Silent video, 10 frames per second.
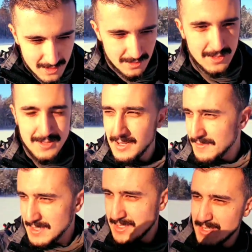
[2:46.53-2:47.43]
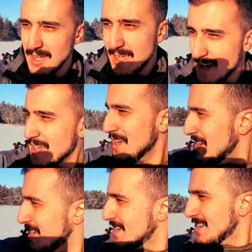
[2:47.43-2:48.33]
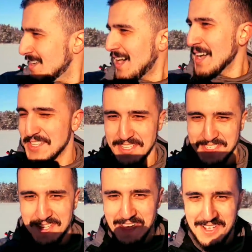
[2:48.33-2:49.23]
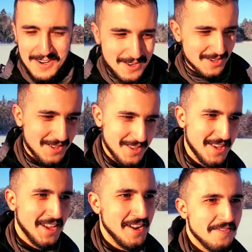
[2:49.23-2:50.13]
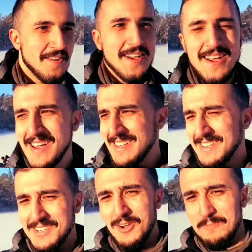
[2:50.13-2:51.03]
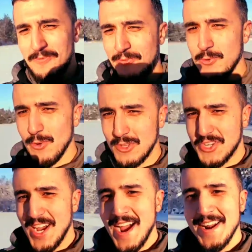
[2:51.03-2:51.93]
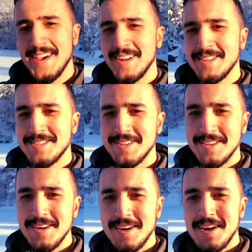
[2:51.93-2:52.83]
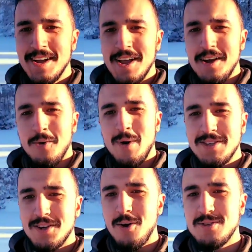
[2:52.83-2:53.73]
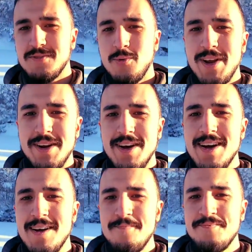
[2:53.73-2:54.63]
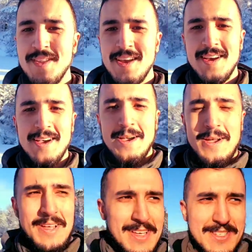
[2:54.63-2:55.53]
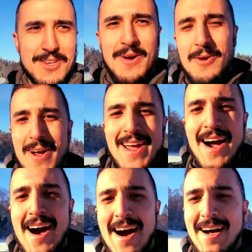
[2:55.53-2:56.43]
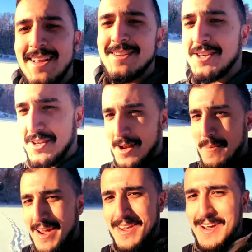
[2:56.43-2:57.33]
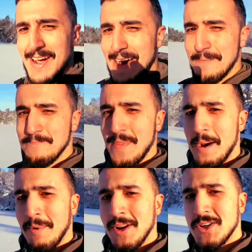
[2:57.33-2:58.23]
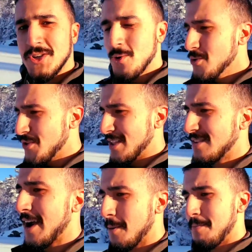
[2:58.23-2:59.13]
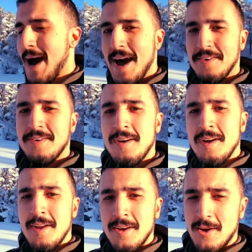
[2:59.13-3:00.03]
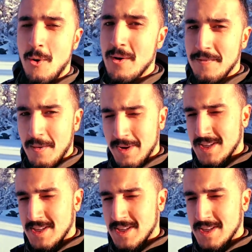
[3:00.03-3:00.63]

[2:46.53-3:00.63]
So let's see if this ice is thick enough. This is called Furusjön, and it's in the west coast of Sweden. So anyway, let's just head back. I'm gonna show you the entire path going from an